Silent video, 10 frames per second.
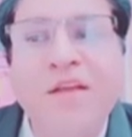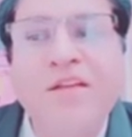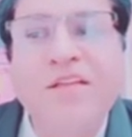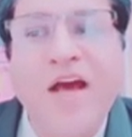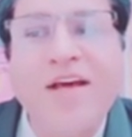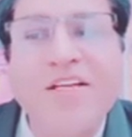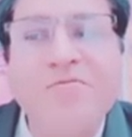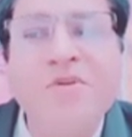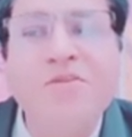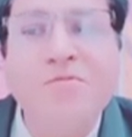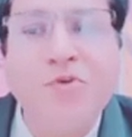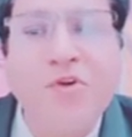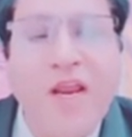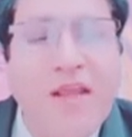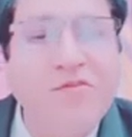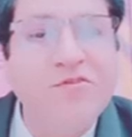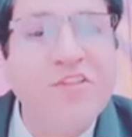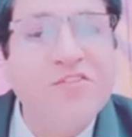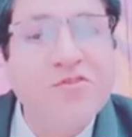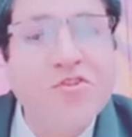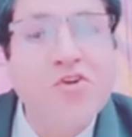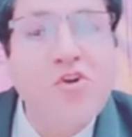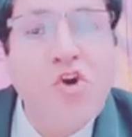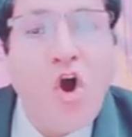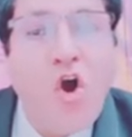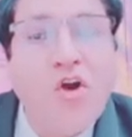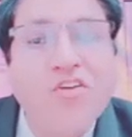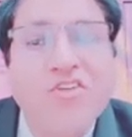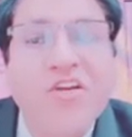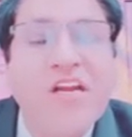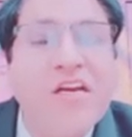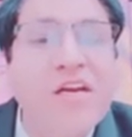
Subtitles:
the Erasmus program, which was launched in